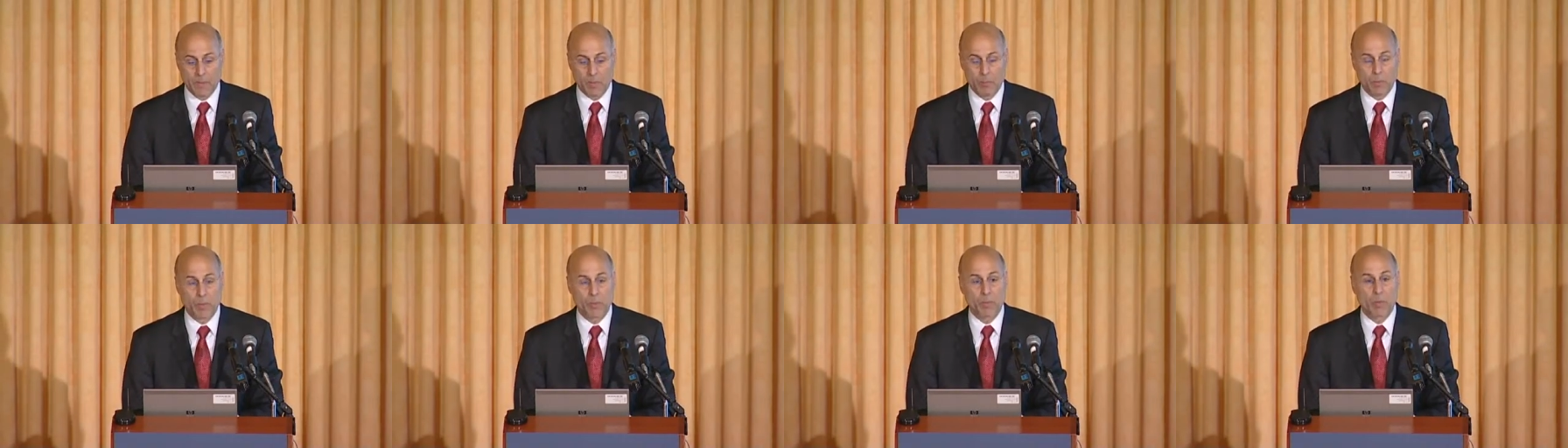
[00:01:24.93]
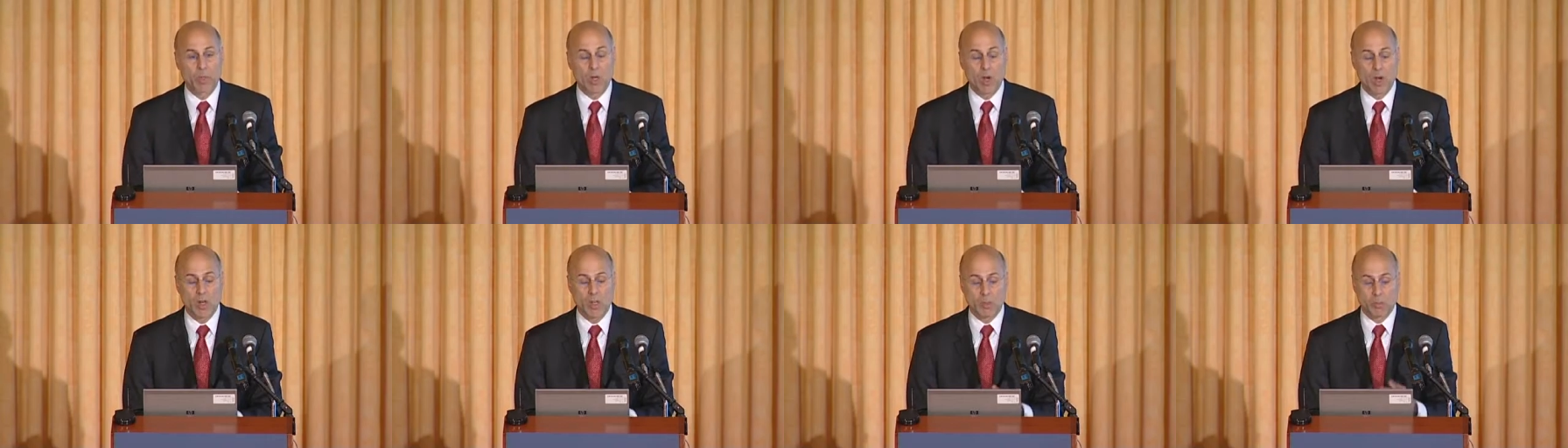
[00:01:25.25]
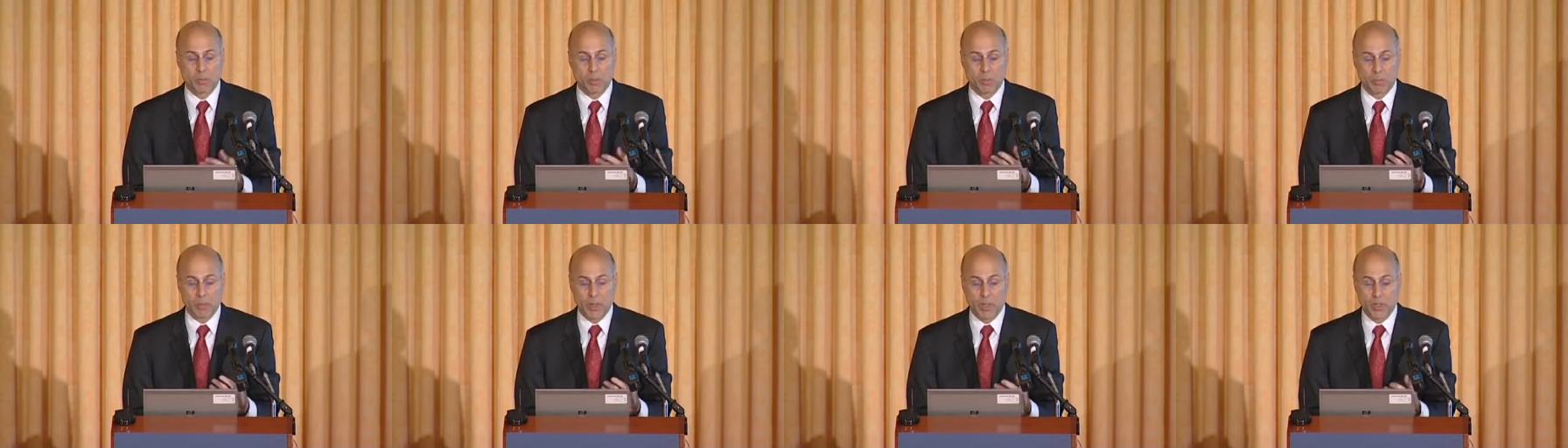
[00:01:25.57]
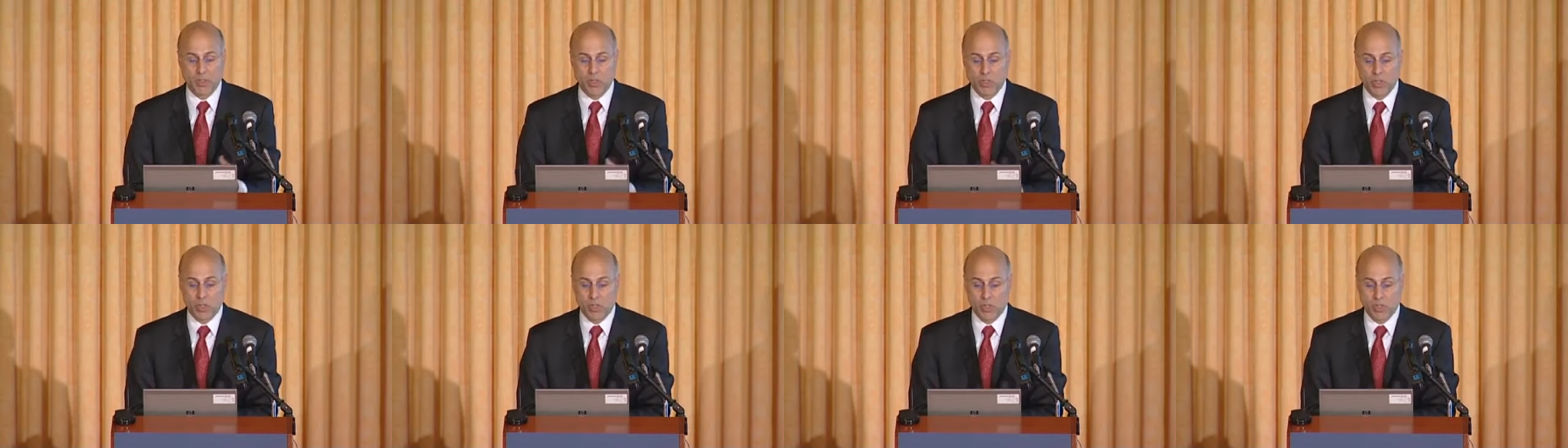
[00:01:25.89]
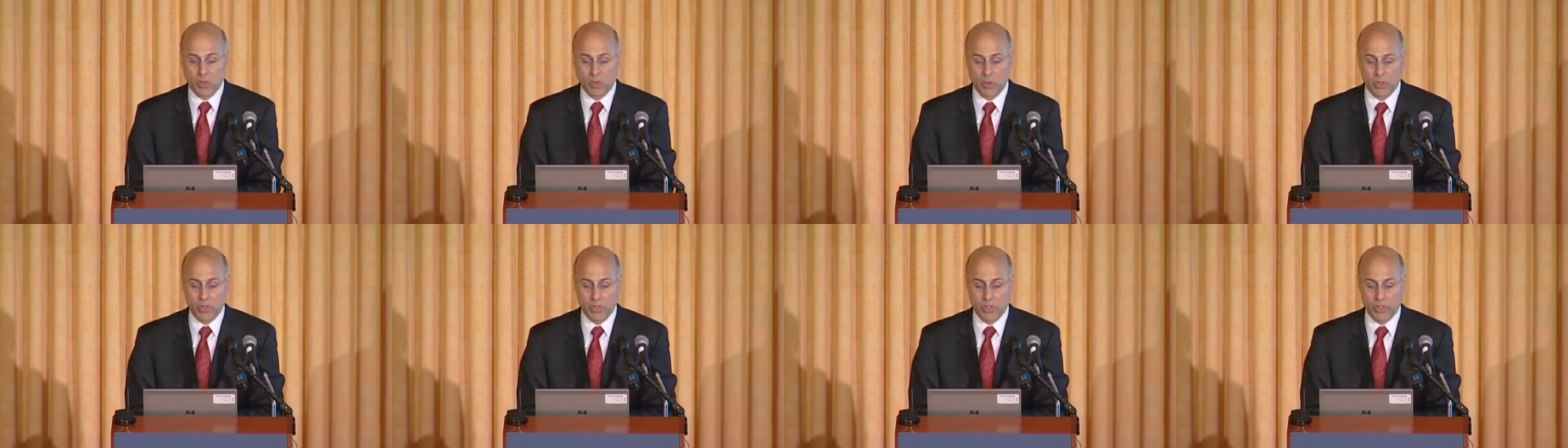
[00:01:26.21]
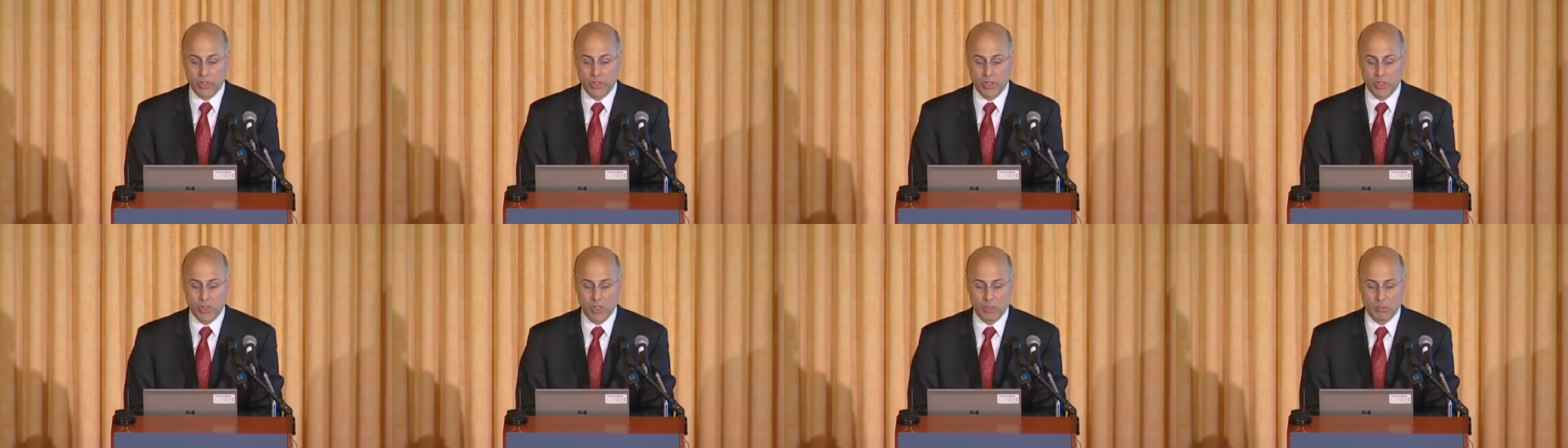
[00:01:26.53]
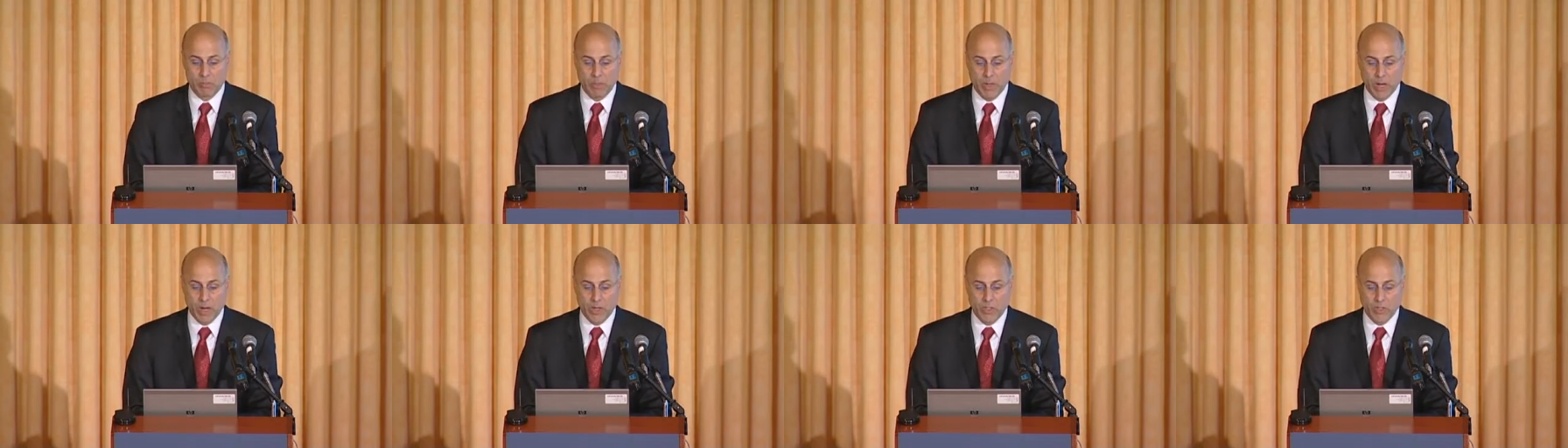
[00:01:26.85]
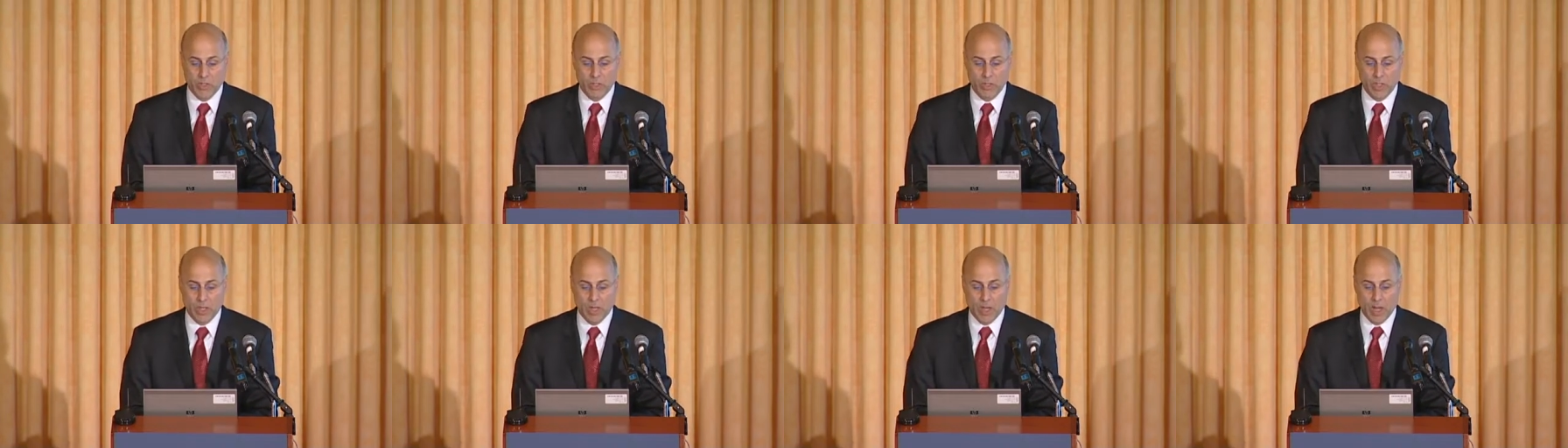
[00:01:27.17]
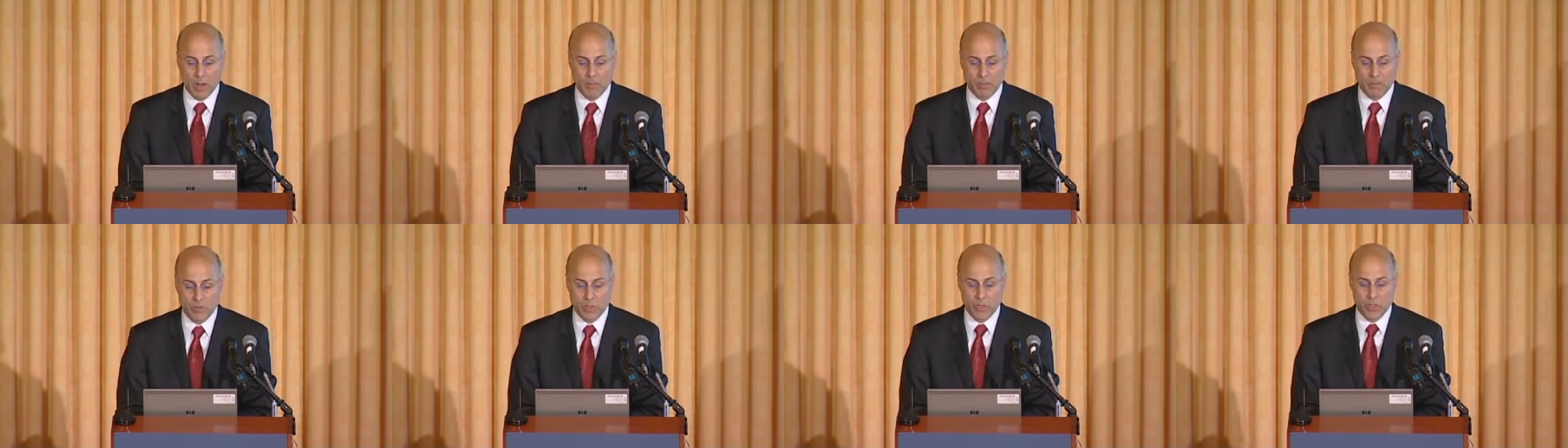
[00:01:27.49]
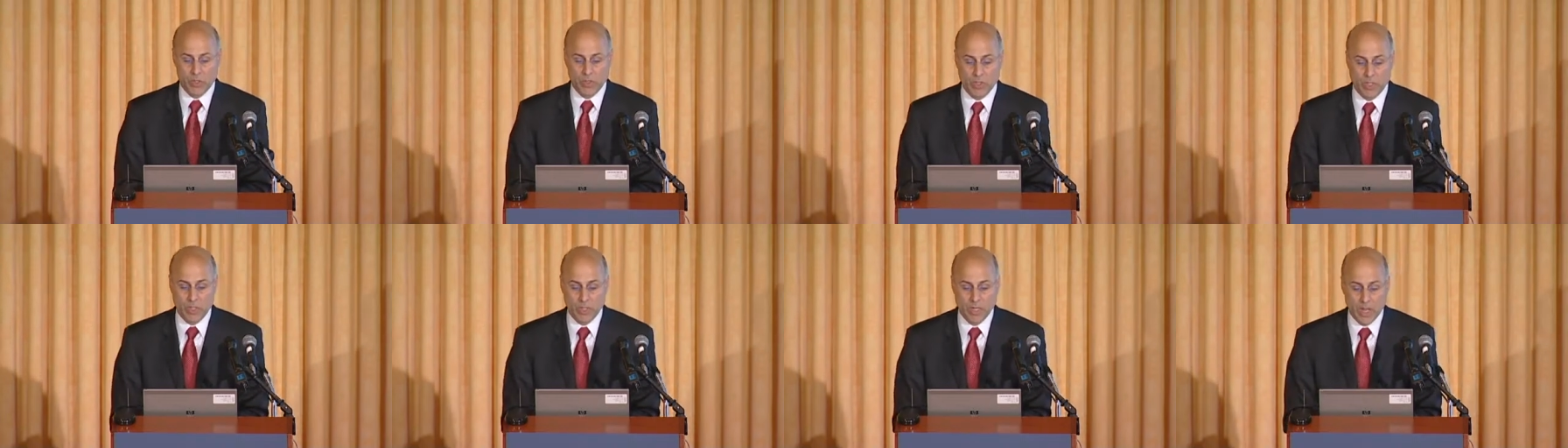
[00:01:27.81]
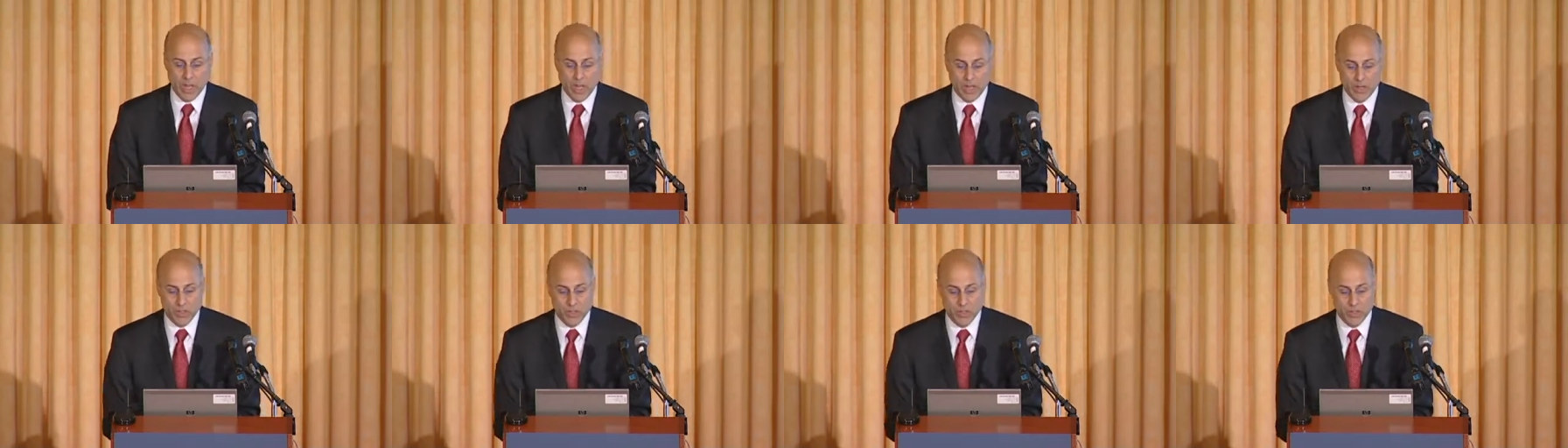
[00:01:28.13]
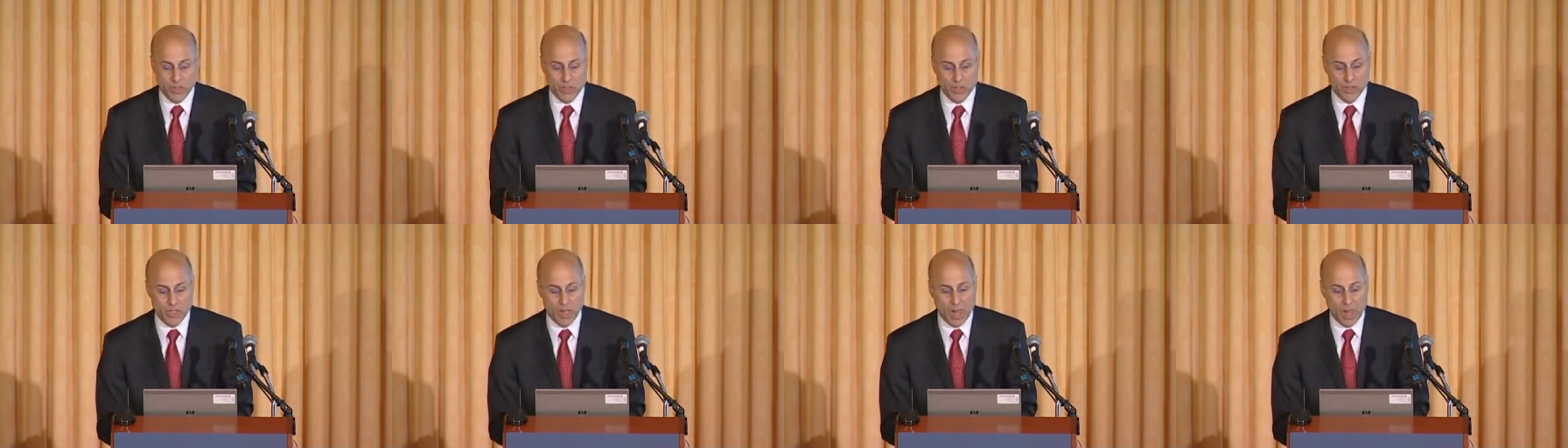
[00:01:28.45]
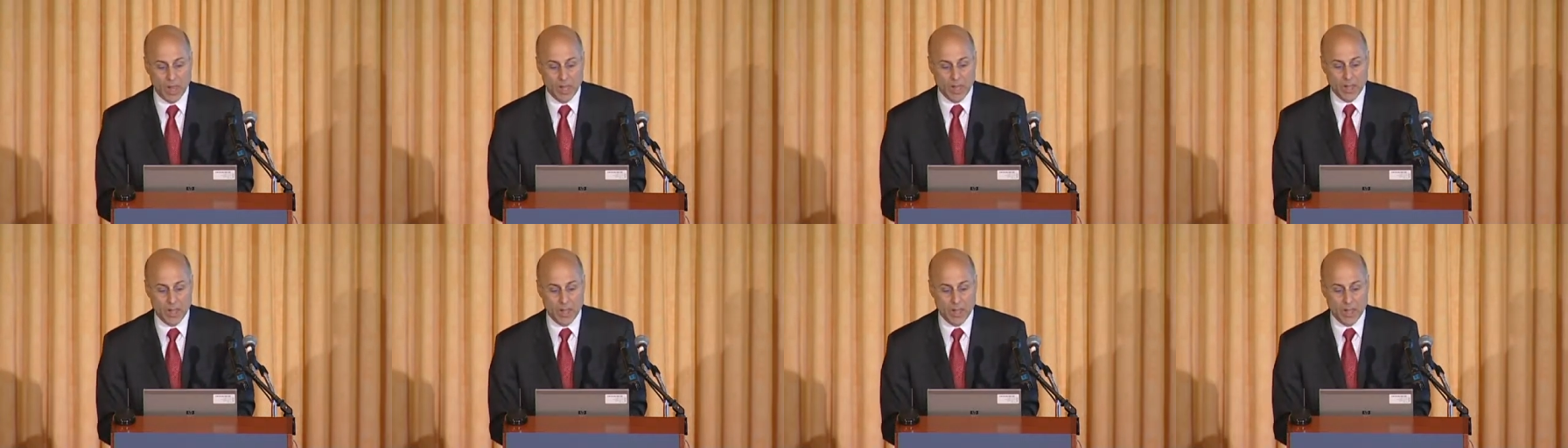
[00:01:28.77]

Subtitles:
With regard to propensity scoring, selection bias, and decomposition analysis,